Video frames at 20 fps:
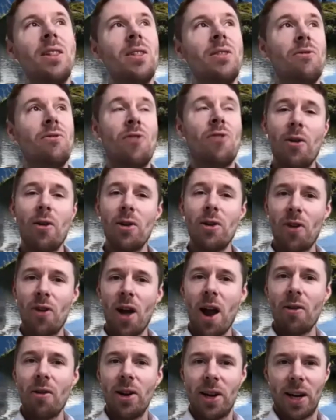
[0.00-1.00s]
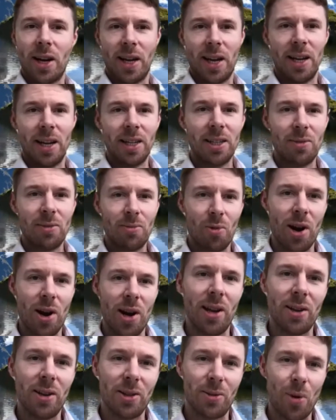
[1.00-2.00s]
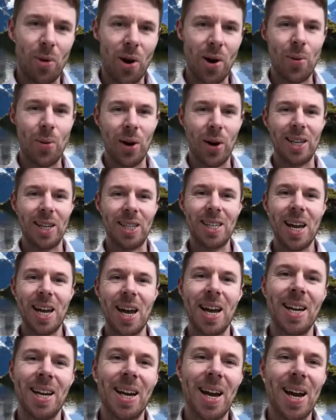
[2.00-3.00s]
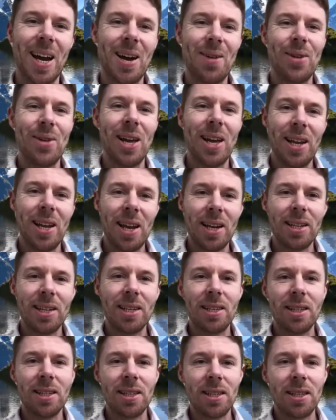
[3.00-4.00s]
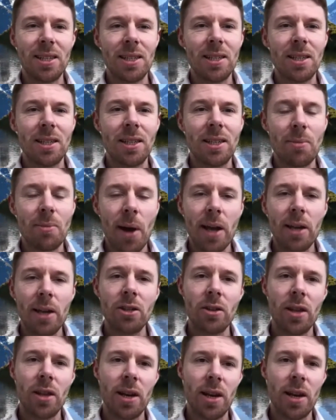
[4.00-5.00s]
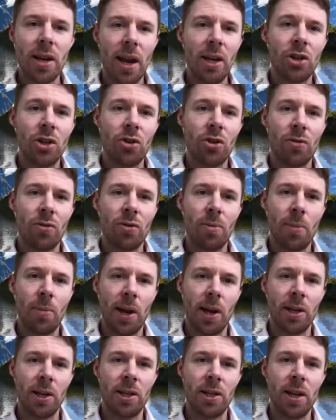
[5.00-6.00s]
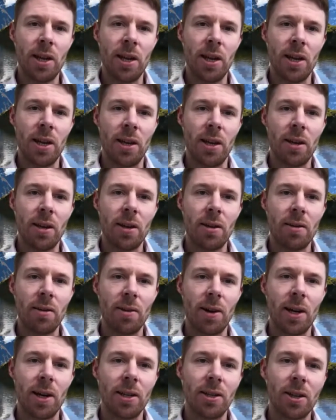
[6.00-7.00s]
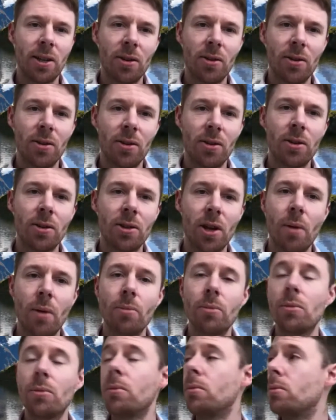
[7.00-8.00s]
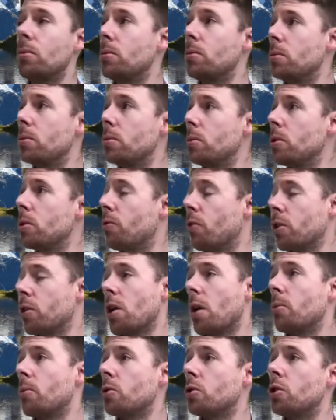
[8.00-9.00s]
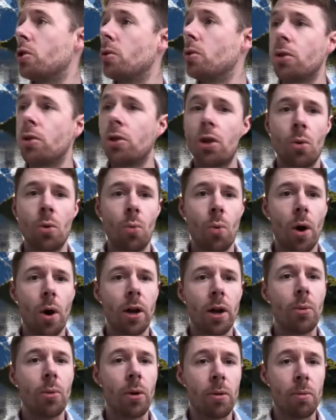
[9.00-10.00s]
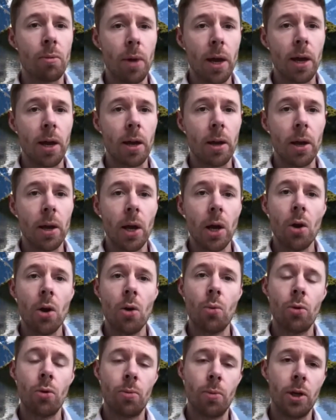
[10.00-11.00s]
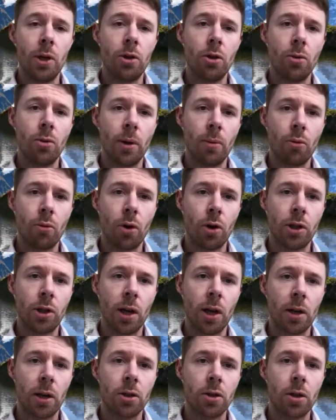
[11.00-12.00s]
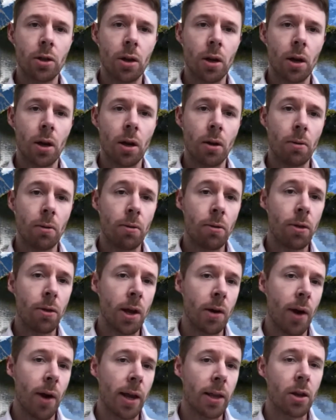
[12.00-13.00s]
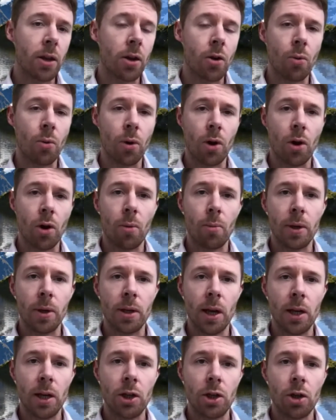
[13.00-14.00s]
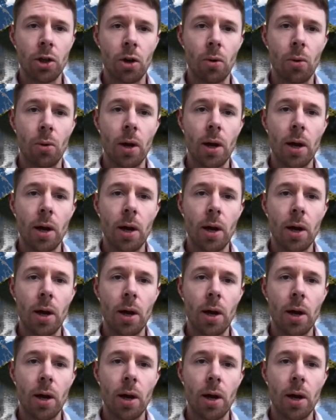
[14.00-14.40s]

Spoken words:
Very varied, I guess, really, is probably what I'd say. It depends on the nature of the PhD, really. So some, for example, students that are working with me would be doing projects that are theoretical and computational.